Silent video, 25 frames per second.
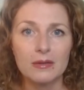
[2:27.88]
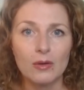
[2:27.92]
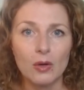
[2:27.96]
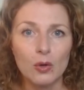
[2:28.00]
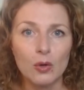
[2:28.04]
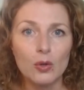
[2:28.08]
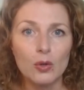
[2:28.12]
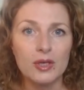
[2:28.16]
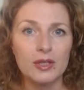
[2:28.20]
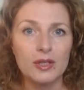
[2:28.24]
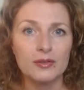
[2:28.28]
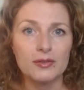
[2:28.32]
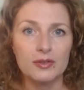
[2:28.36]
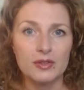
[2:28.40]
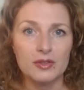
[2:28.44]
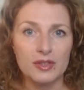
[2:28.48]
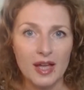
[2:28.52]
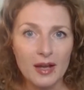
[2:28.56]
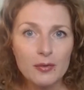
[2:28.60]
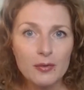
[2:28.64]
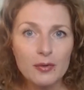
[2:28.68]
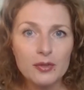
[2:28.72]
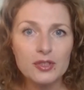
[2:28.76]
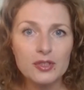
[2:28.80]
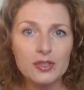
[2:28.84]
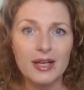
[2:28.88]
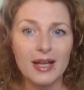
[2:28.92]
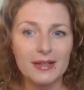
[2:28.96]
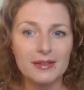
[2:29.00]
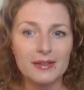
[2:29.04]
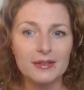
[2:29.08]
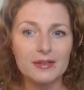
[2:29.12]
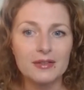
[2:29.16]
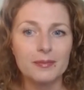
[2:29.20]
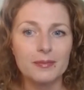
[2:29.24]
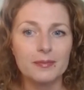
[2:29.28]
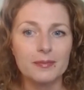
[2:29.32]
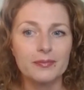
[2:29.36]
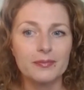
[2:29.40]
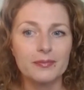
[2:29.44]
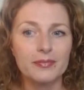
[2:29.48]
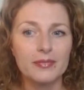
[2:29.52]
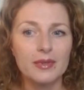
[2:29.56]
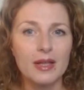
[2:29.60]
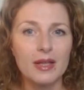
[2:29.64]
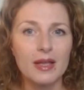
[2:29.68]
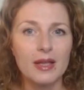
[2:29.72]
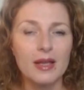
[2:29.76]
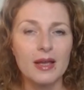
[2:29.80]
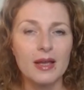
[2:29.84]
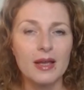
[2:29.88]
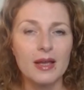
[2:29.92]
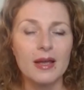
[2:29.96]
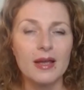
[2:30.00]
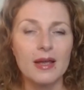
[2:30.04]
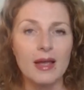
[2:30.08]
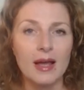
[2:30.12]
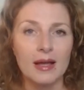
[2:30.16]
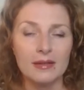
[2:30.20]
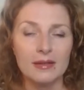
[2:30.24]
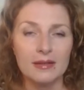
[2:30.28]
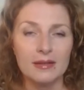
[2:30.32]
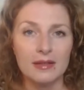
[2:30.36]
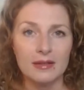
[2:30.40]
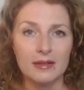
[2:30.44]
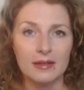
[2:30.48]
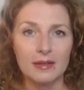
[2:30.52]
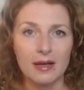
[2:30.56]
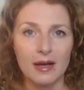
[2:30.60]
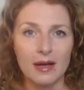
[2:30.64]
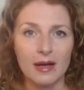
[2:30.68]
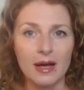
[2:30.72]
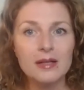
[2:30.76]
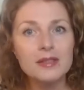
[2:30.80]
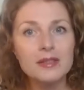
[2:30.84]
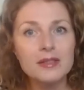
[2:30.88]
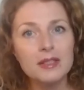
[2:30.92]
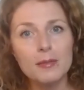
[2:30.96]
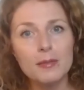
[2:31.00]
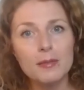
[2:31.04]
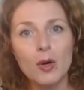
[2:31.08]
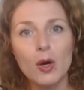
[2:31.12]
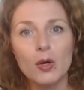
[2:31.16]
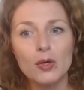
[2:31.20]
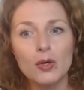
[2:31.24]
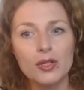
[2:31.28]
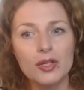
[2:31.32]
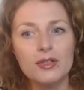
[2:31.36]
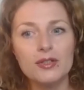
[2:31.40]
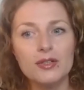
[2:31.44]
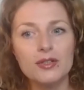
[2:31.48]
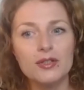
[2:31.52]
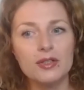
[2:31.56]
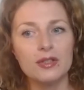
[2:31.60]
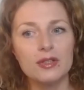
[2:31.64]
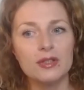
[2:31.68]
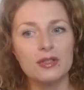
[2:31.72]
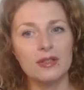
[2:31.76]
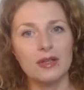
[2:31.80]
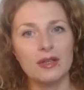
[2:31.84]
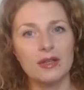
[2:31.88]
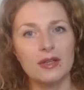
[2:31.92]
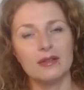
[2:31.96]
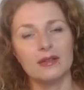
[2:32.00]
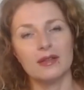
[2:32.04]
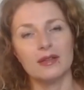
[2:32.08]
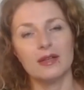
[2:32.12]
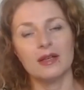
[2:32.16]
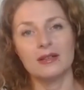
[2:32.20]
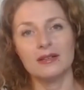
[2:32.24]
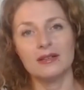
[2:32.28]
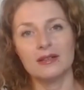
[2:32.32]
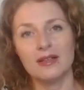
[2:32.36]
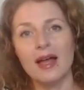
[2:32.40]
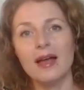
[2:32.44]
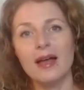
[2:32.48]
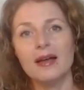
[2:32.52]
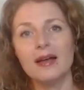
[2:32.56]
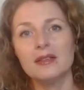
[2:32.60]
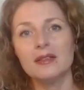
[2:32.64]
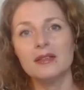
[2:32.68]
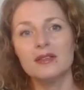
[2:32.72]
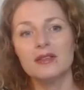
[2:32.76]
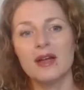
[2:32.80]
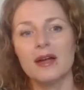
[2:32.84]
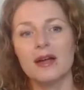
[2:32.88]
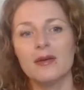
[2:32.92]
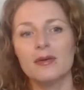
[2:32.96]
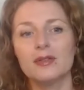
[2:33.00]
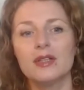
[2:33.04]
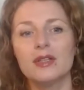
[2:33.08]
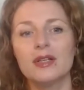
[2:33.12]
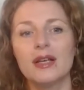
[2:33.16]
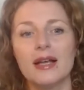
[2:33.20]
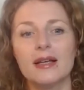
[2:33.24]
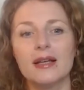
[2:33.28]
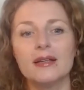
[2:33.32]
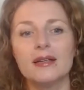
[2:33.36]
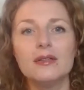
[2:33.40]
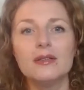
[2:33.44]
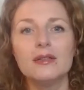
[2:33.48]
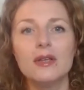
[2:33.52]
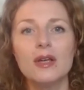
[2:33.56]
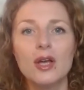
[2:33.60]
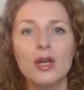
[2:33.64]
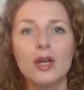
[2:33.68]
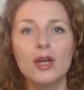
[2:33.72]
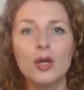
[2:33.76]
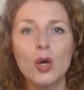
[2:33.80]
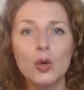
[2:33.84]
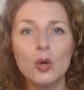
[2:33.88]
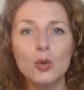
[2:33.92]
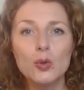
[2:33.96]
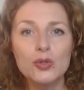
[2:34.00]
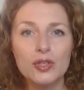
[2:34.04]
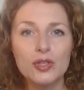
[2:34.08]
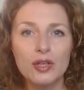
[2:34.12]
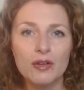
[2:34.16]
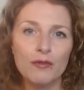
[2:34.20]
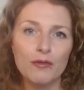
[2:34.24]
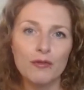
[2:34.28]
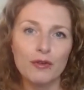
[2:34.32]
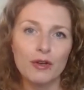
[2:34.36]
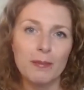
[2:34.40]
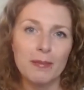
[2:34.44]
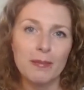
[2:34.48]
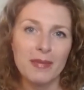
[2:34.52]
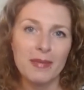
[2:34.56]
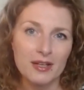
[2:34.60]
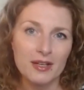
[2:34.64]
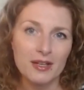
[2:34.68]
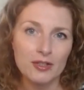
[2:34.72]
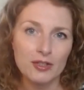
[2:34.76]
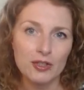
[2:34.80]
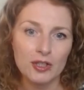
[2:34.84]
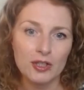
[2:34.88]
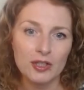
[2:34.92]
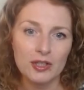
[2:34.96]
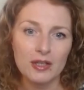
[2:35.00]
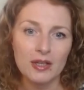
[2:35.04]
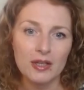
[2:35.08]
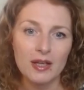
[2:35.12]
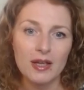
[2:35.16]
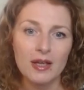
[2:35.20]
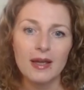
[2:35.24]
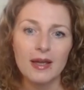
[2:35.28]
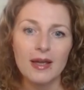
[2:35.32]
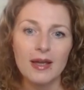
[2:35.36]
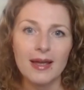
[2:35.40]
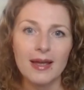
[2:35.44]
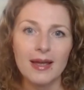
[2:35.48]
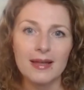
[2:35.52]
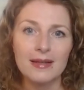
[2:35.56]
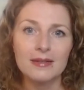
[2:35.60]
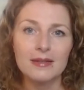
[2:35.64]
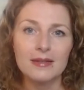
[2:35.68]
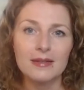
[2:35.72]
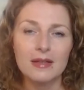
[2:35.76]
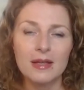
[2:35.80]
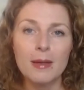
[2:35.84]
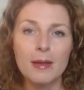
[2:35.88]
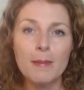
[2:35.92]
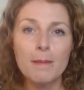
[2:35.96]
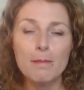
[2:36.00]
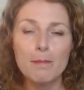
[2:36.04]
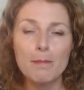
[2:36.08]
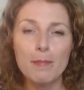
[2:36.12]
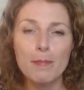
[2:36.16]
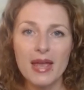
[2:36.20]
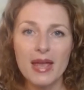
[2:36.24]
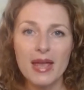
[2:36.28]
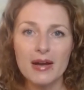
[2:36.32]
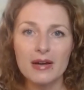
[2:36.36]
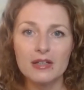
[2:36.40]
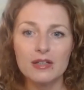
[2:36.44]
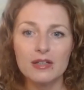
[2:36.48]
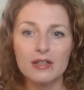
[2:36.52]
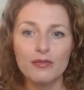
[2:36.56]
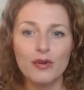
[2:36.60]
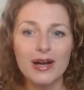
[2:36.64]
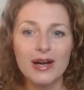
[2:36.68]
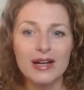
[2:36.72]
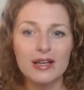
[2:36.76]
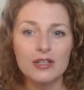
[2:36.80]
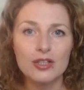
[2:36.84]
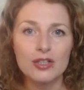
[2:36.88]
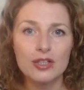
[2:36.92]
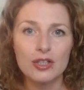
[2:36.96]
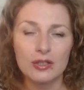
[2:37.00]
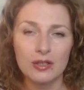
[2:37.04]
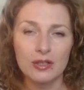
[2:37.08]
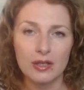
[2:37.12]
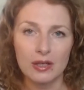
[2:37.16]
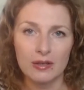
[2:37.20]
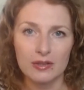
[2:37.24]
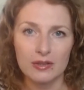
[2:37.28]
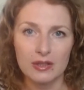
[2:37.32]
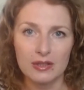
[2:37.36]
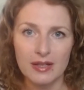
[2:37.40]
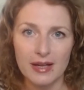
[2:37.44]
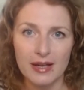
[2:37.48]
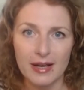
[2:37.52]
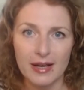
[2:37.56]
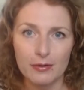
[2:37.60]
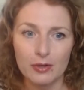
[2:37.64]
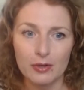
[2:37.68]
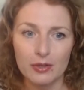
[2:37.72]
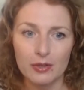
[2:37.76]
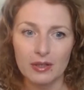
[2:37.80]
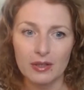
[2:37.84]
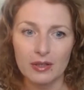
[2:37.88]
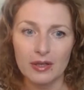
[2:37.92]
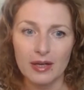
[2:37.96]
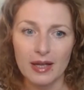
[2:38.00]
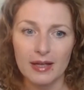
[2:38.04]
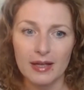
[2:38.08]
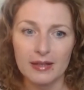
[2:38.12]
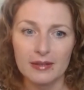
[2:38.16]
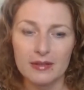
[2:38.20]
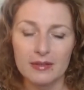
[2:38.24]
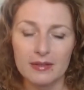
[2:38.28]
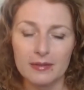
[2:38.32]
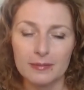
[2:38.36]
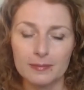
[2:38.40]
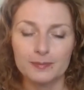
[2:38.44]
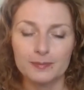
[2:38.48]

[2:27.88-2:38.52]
organ, thyroid gland. And the antibodies that attack the thyroid gland cause inflammation and impaired function of the thyroid gland.